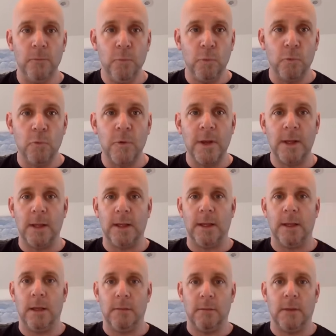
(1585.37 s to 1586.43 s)

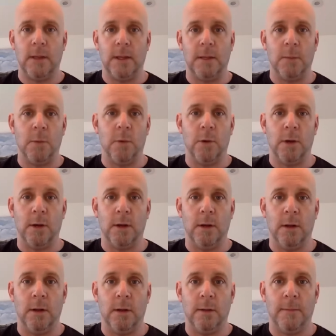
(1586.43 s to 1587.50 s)
Really, really important.
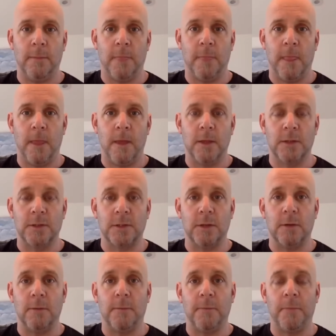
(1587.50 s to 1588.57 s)

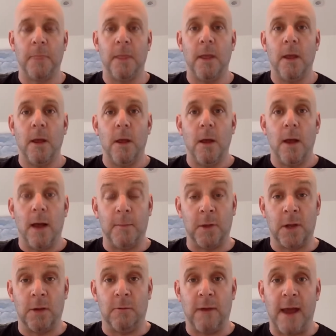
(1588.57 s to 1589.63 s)
So I'm
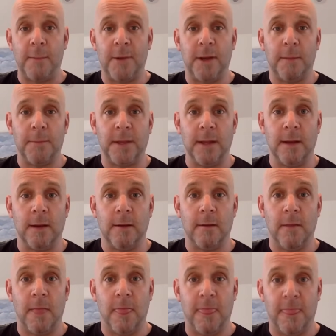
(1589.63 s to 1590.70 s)
going to wrap it up
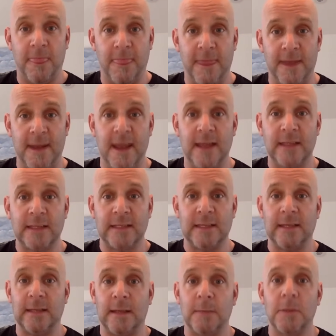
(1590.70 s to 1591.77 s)
here. The next
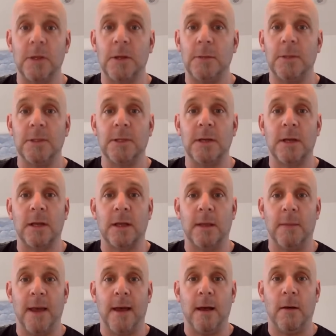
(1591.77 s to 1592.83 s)
thing that I'm going to be talking
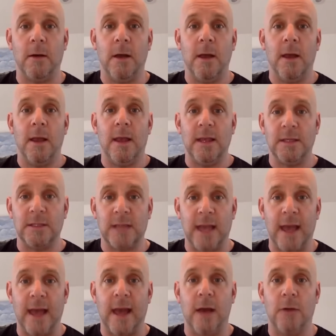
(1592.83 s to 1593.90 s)
about is
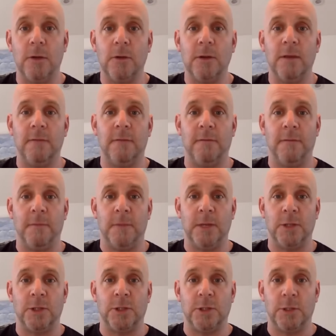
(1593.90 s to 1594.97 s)
how you give
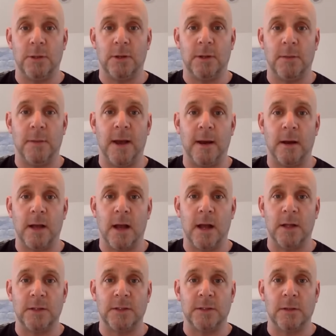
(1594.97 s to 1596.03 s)
information during the buyer
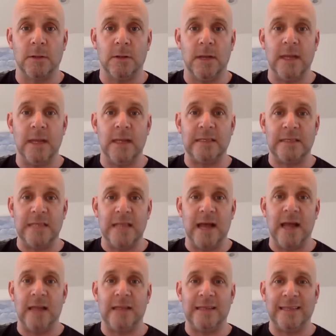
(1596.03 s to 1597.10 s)
consult. It's
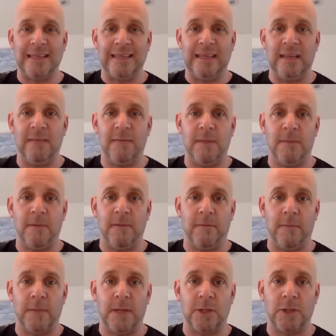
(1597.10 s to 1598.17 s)
not to give them
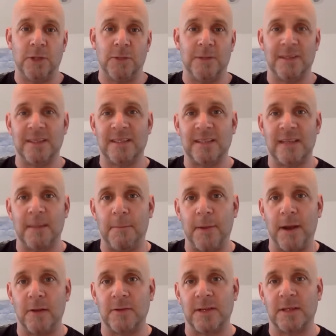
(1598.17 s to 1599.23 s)
information, but to set
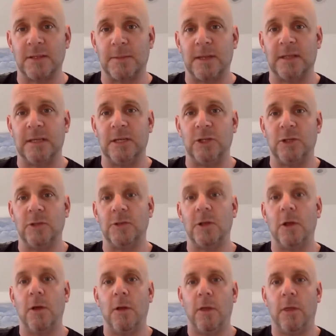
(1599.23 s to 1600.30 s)
buyers' expectations